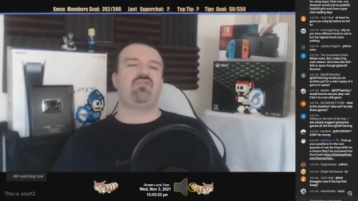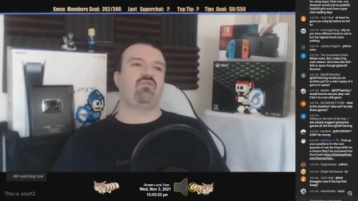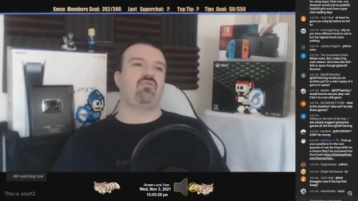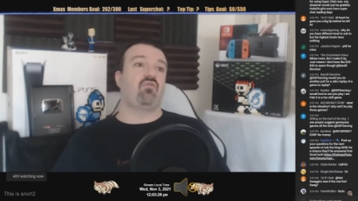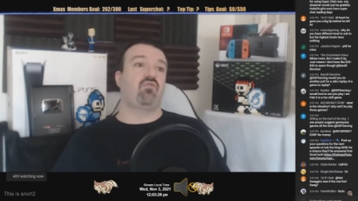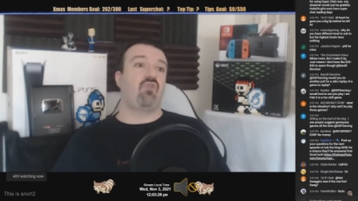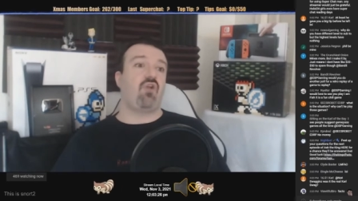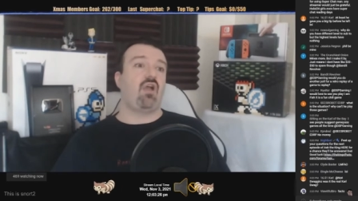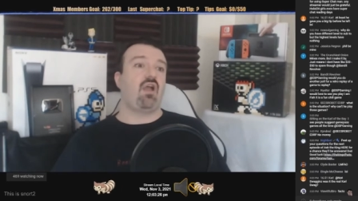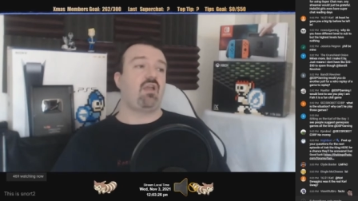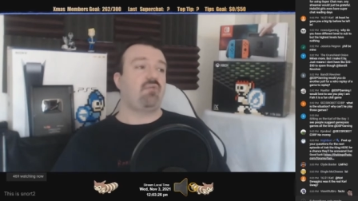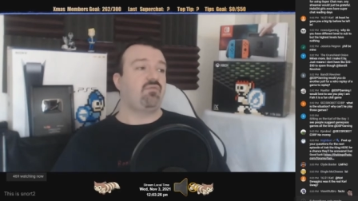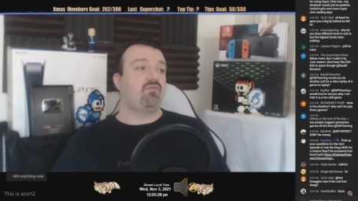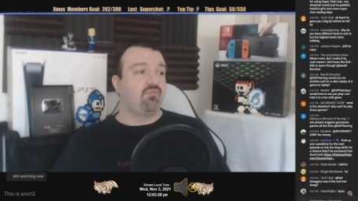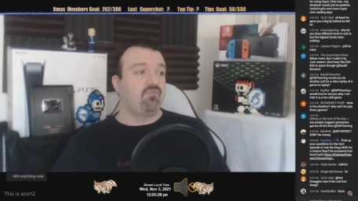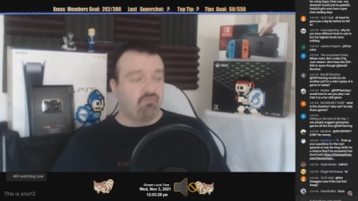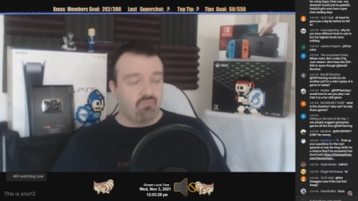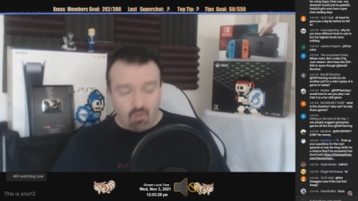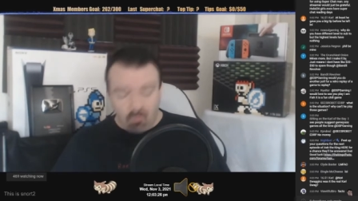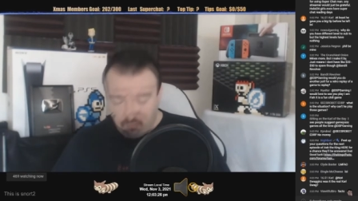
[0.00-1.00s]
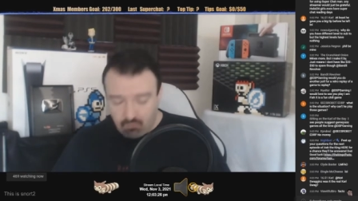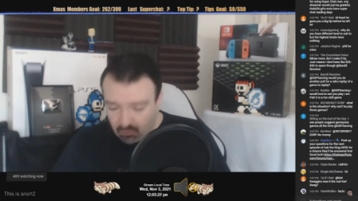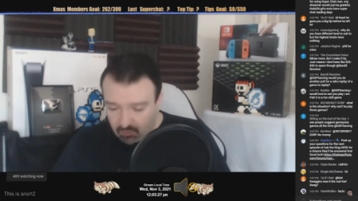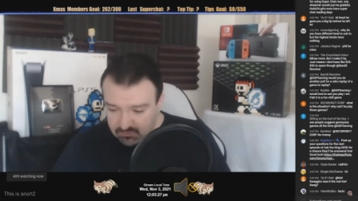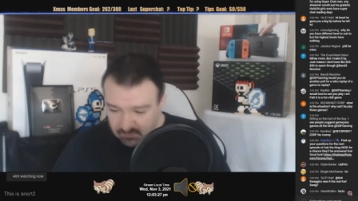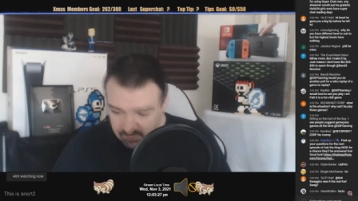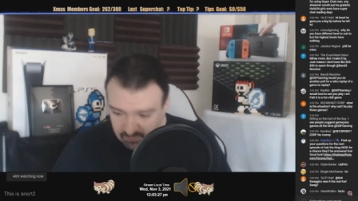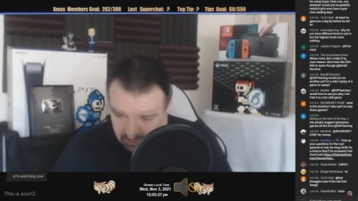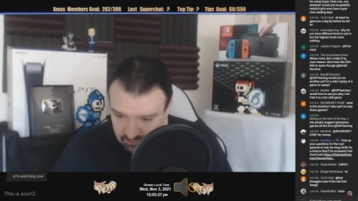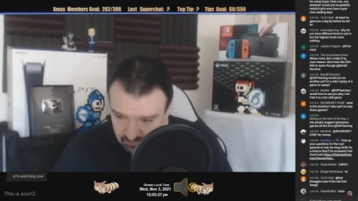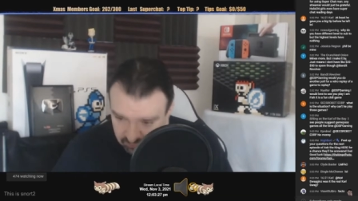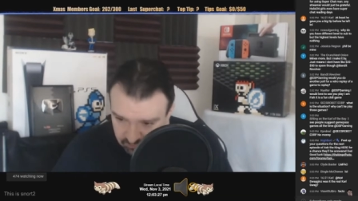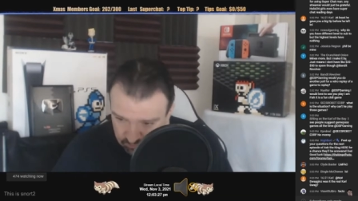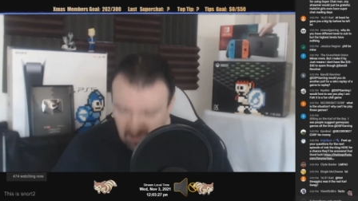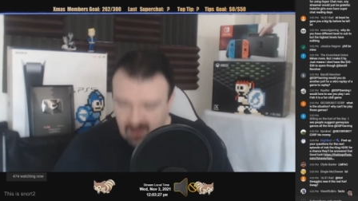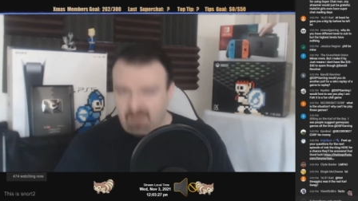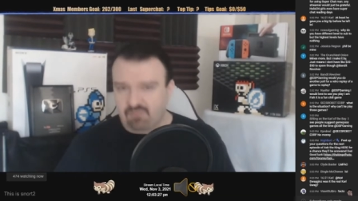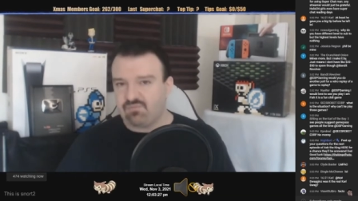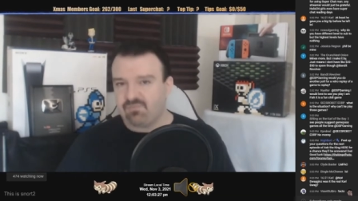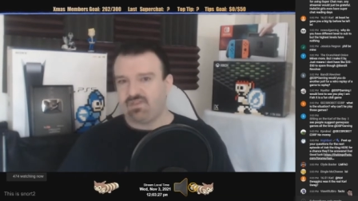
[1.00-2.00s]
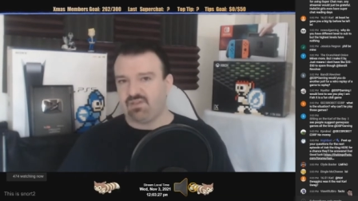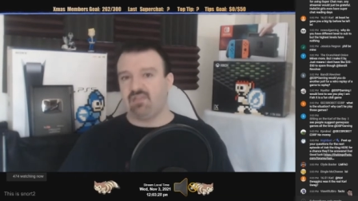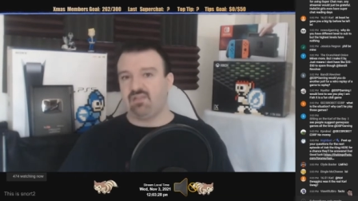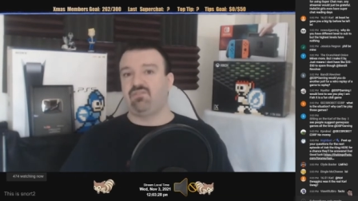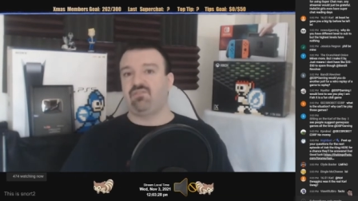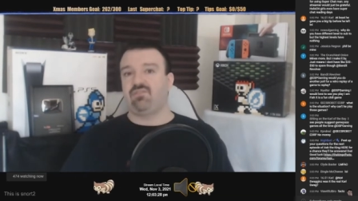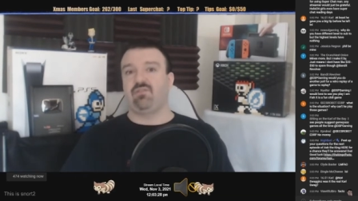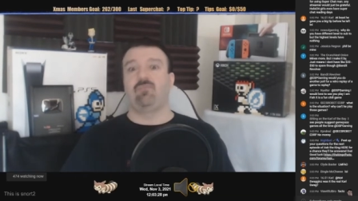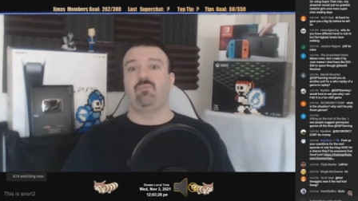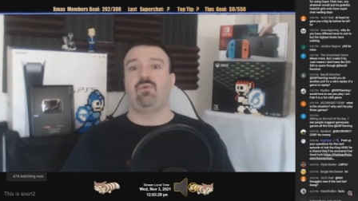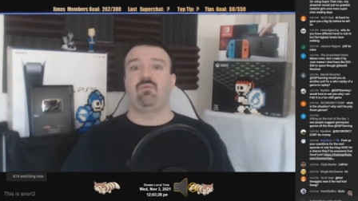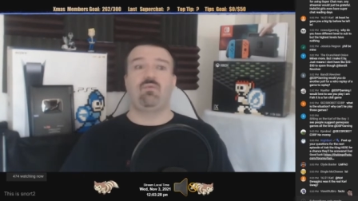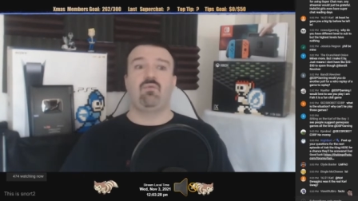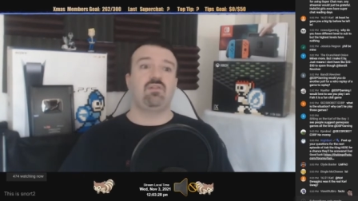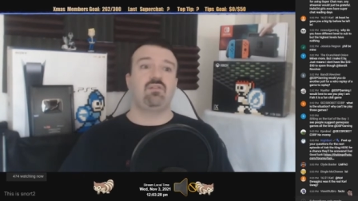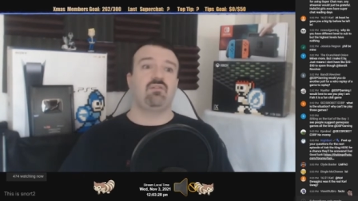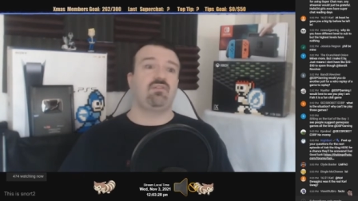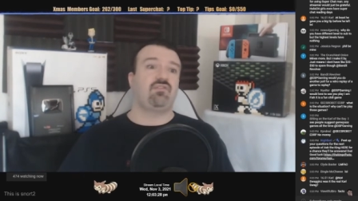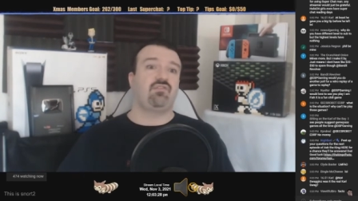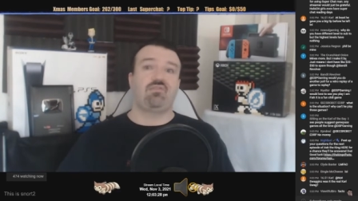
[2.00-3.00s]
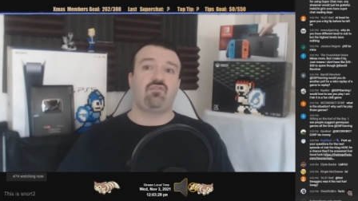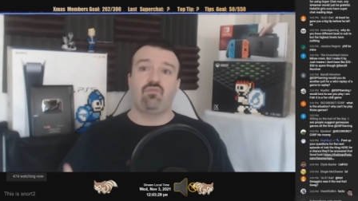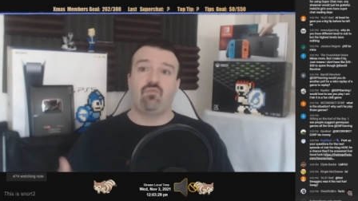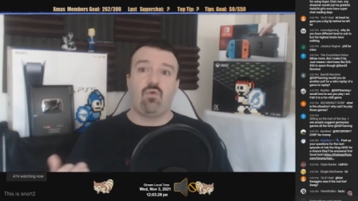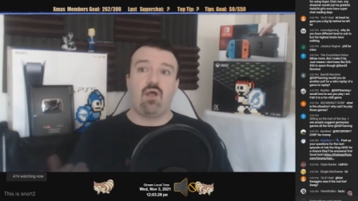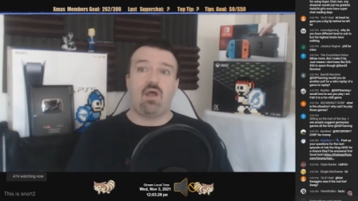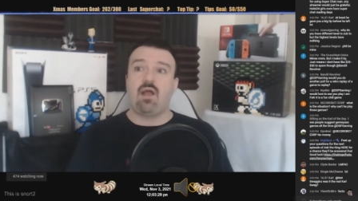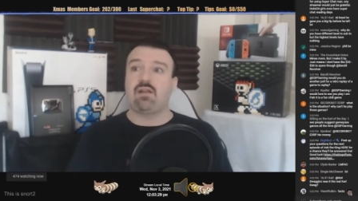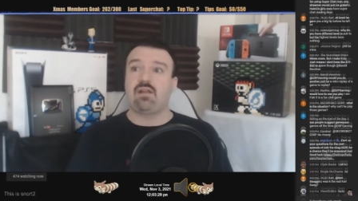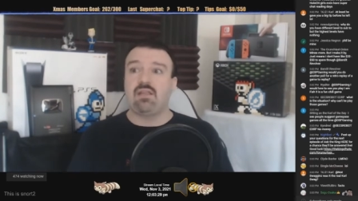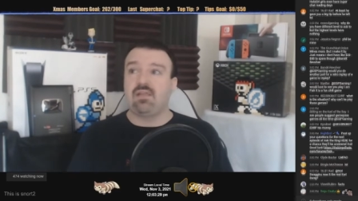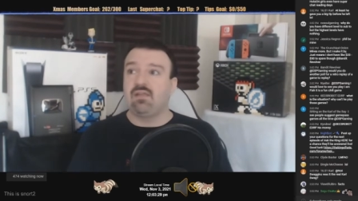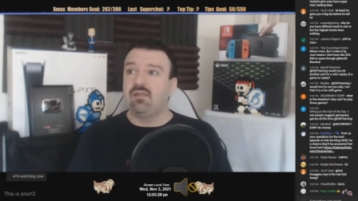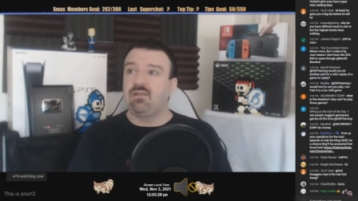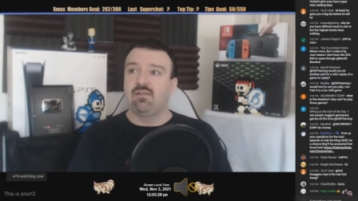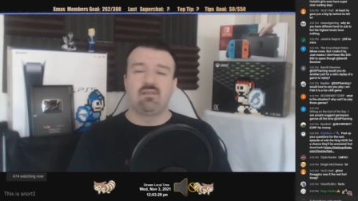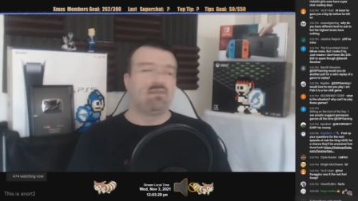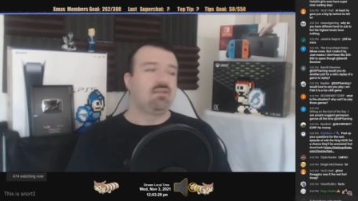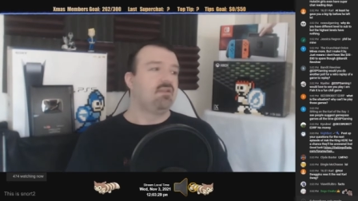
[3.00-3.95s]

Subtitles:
crimes, multiple crimes against someone, whether it's swatting,